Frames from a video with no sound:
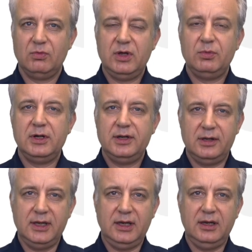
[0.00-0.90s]
we will
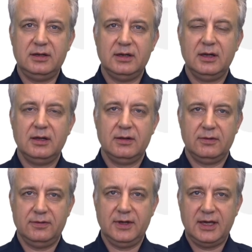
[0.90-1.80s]
need
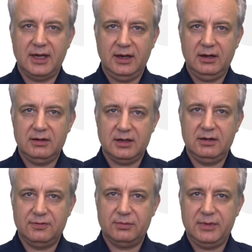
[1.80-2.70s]
the gained
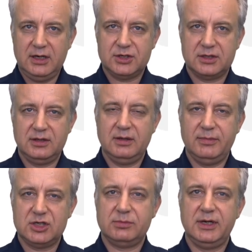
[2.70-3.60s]
information, the
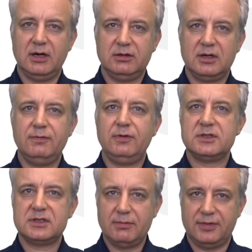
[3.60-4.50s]
measurement outcome, for
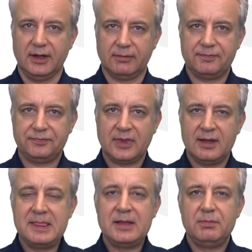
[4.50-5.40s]
something.
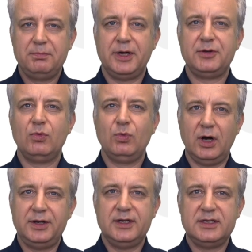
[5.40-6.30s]
But
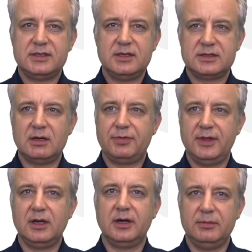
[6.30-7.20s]
what is this
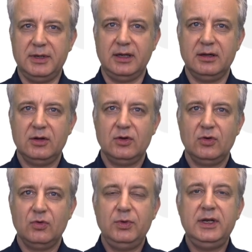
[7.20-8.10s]
something going to be?
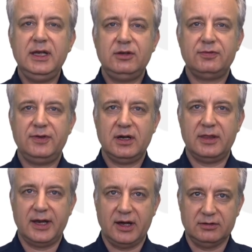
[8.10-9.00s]
We need to figure
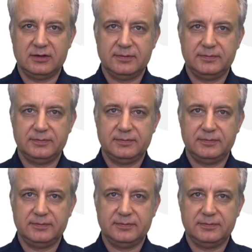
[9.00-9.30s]
that out.